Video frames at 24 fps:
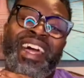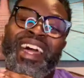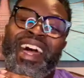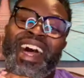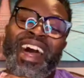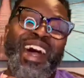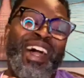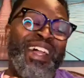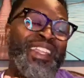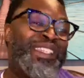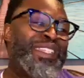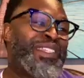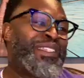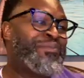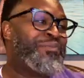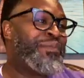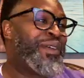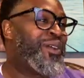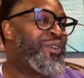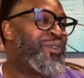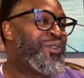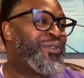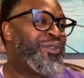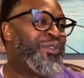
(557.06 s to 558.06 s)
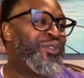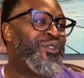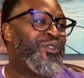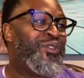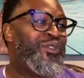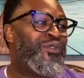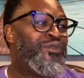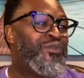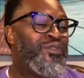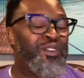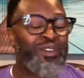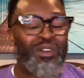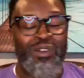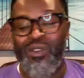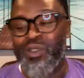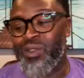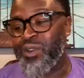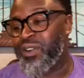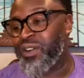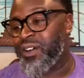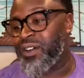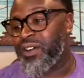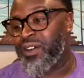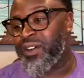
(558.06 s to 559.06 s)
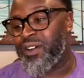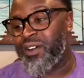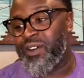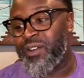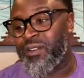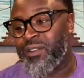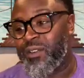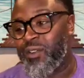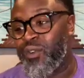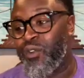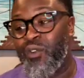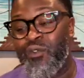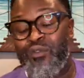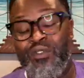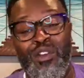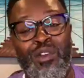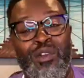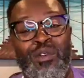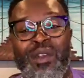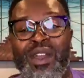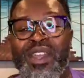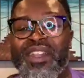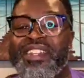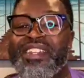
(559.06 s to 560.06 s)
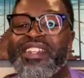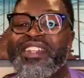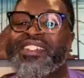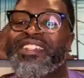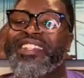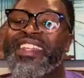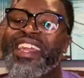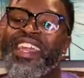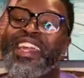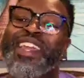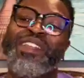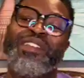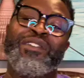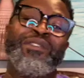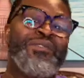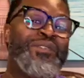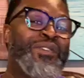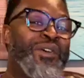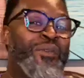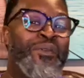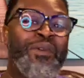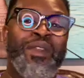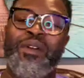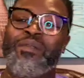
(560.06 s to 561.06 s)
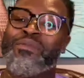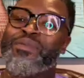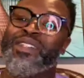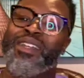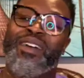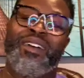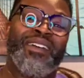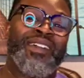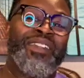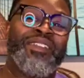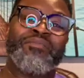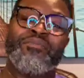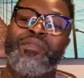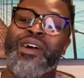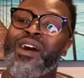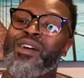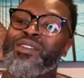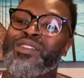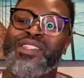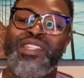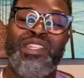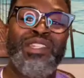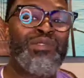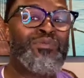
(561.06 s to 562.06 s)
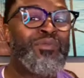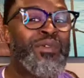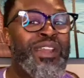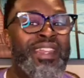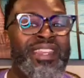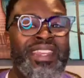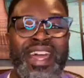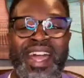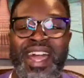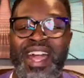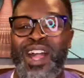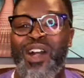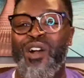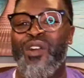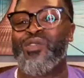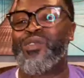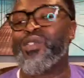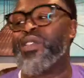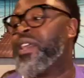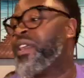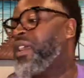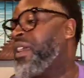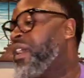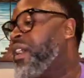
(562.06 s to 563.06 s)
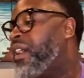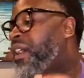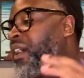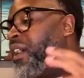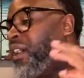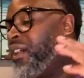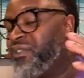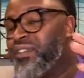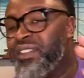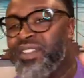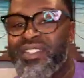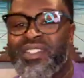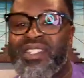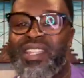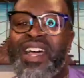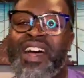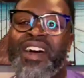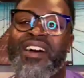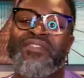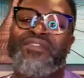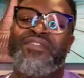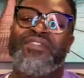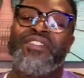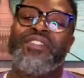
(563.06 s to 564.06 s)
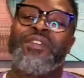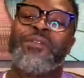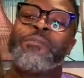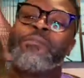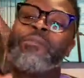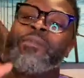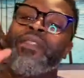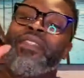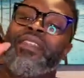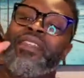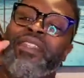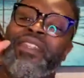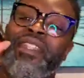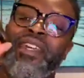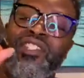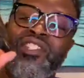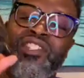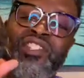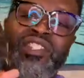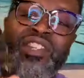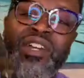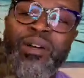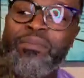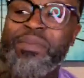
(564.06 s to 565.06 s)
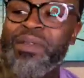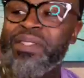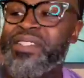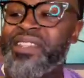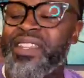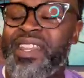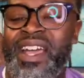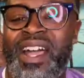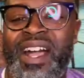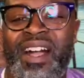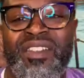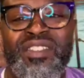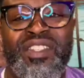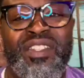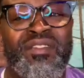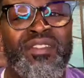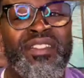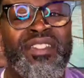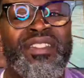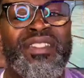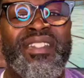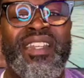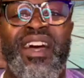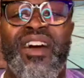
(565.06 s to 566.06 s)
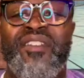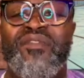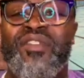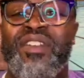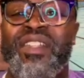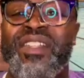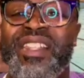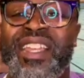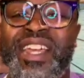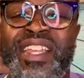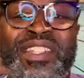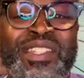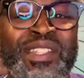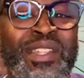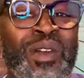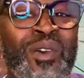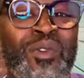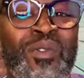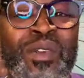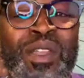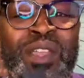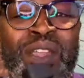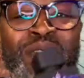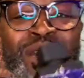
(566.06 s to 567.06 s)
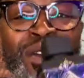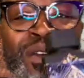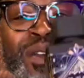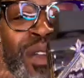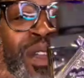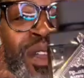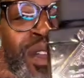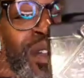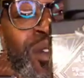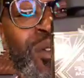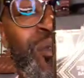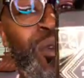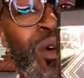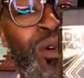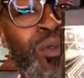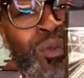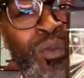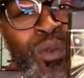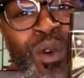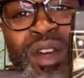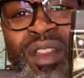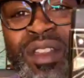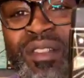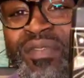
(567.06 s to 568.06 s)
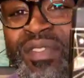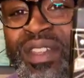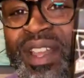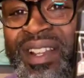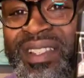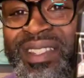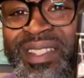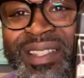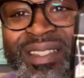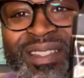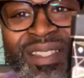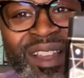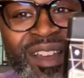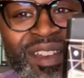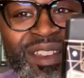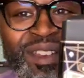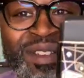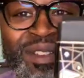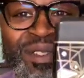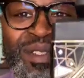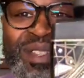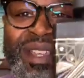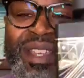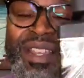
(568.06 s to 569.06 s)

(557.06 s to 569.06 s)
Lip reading: I smell oud for greatness, and you know what I'm talking about. Since we're in the house of lattafa, let's jump into the house of lattafa. Let's go here with one of their stunners.